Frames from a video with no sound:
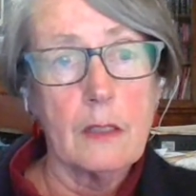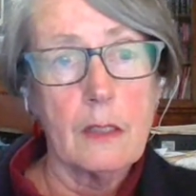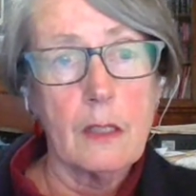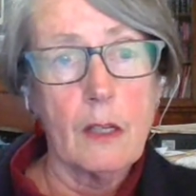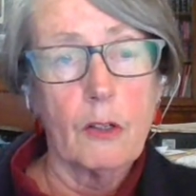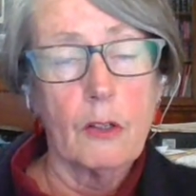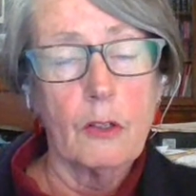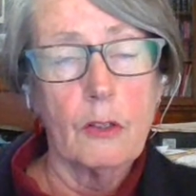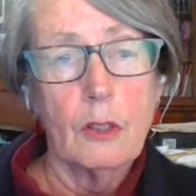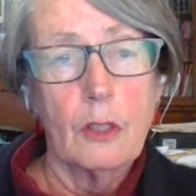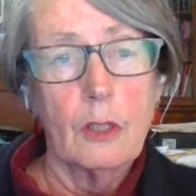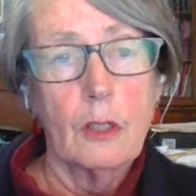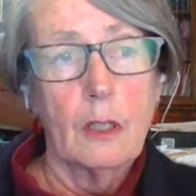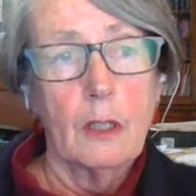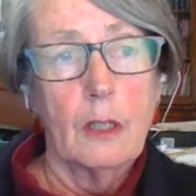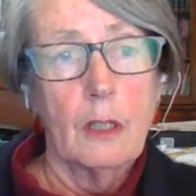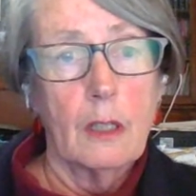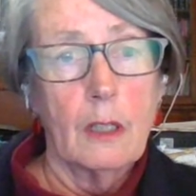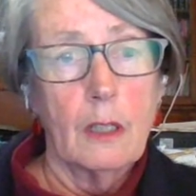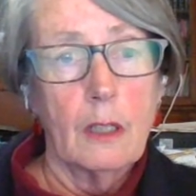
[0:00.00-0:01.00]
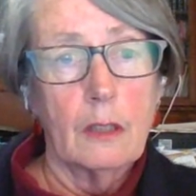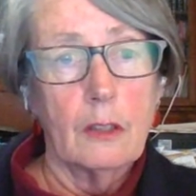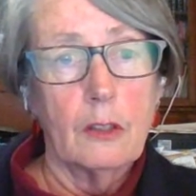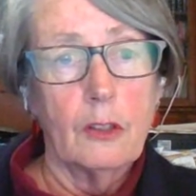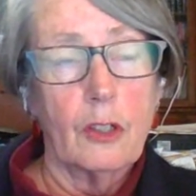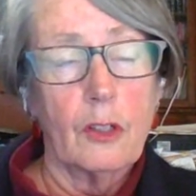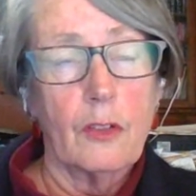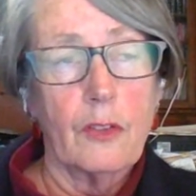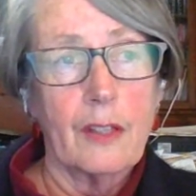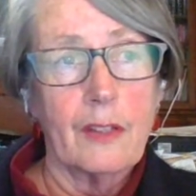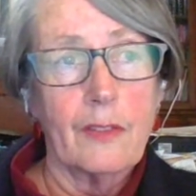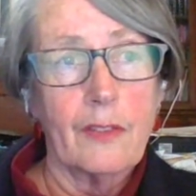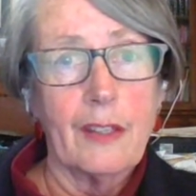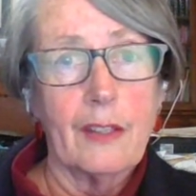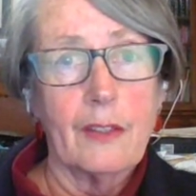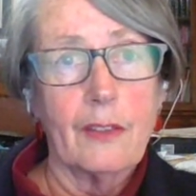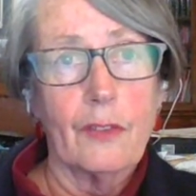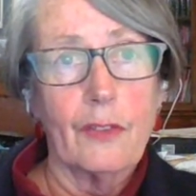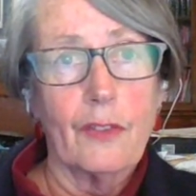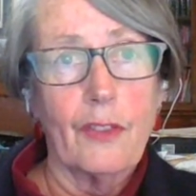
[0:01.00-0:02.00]
So, you know,
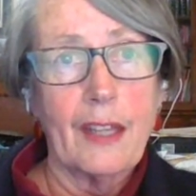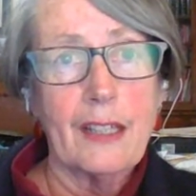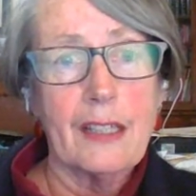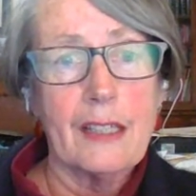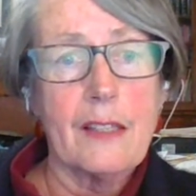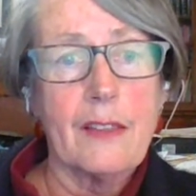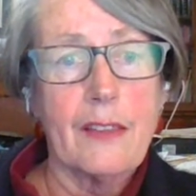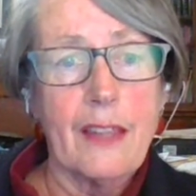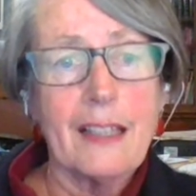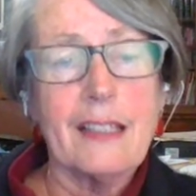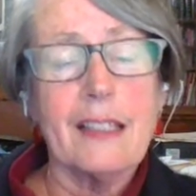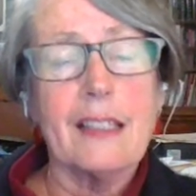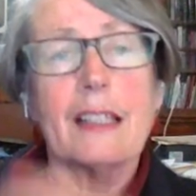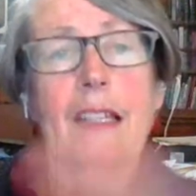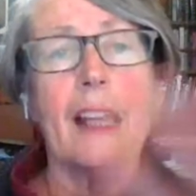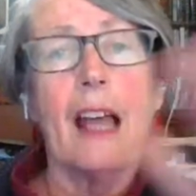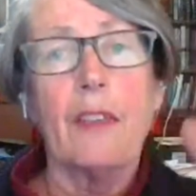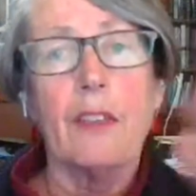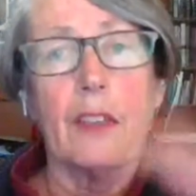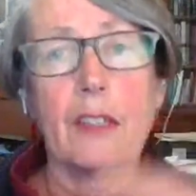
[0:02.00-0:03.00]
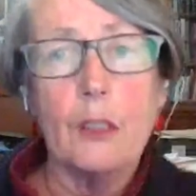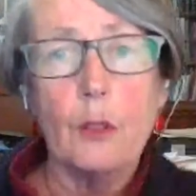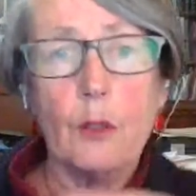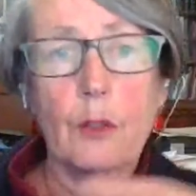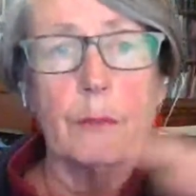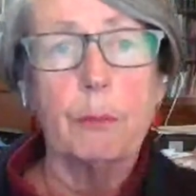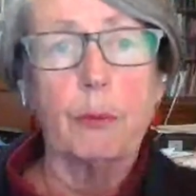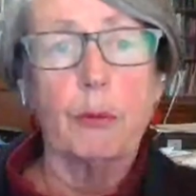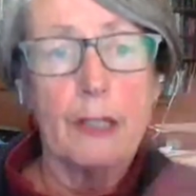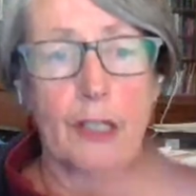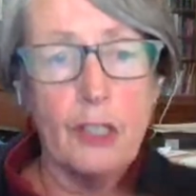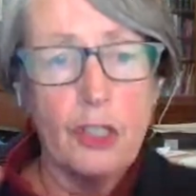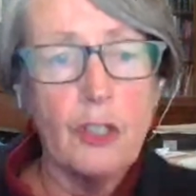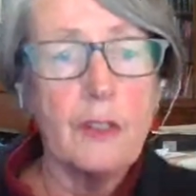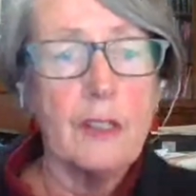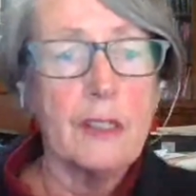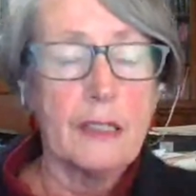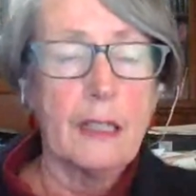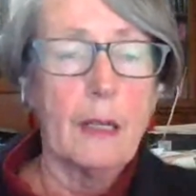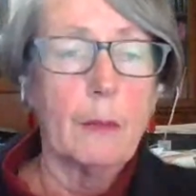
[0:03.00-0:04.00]
that's another sort of
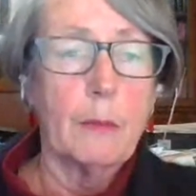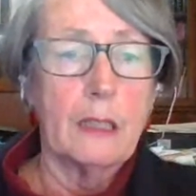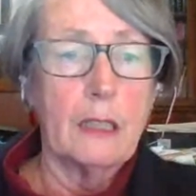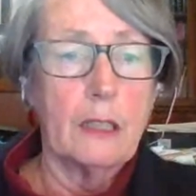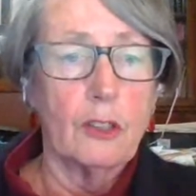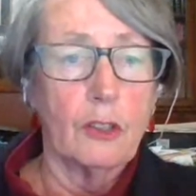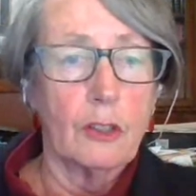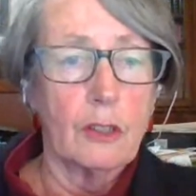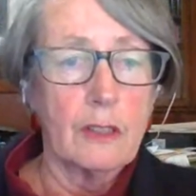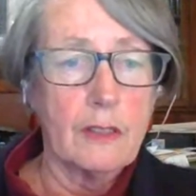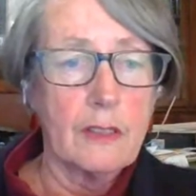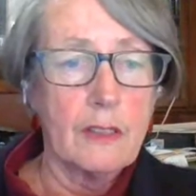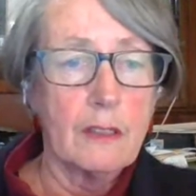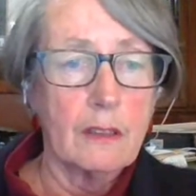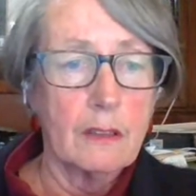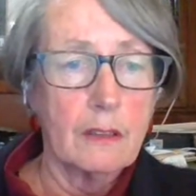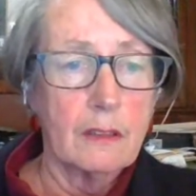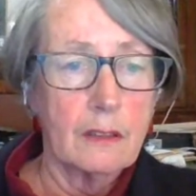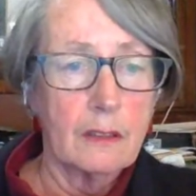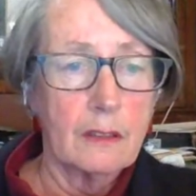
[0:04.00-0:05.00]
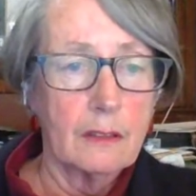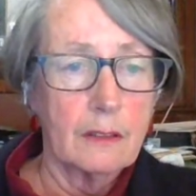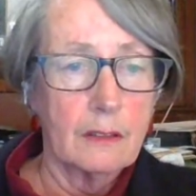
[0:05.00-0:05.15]
pressure that's coming in on us.